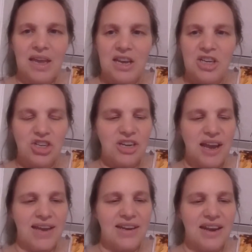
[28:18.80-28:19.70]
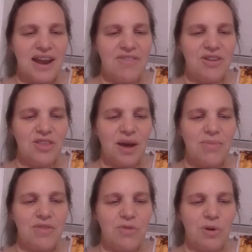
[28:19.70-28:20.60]
She had never thought
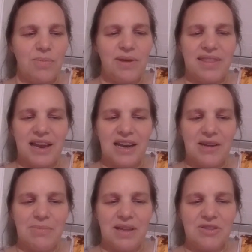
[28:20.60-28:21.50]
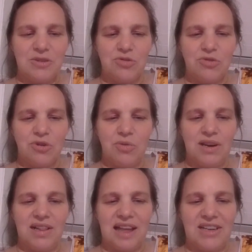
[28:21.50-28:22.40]
before but that lead pencils grew
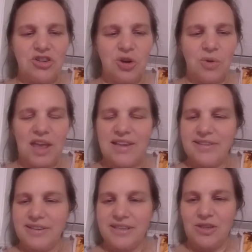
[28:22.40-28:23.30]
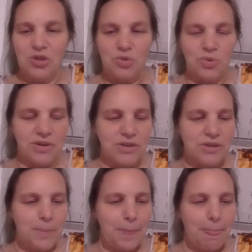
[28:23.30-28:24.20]
in glass showcases in stores.
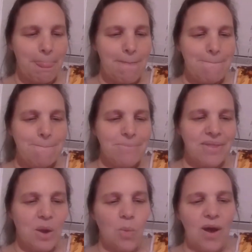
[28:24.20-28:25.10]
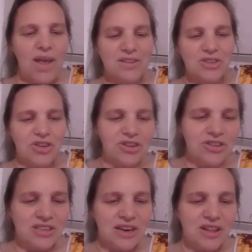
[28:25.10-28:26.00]
Well, sir,
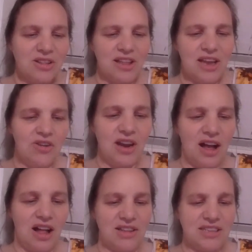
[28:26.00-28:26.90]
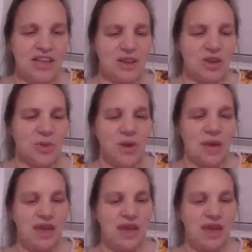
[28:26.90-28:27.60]
said Uncle Henry,